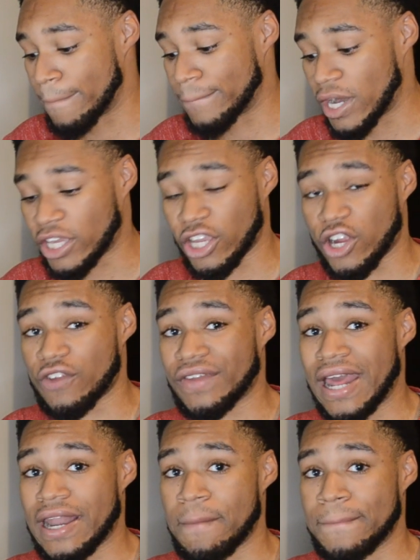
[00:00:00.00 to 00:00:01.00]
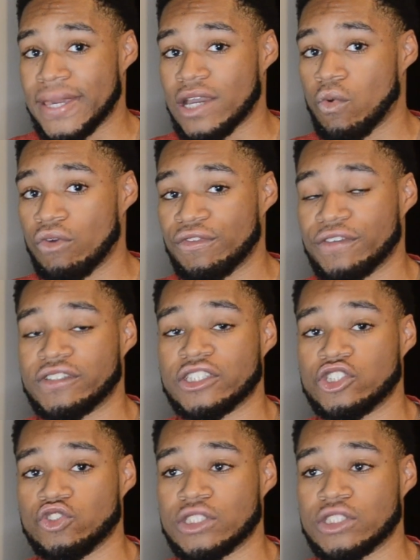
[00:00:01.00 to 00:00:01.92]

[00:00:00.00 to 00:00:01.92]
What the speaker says: Bucky Irvin had a big 152,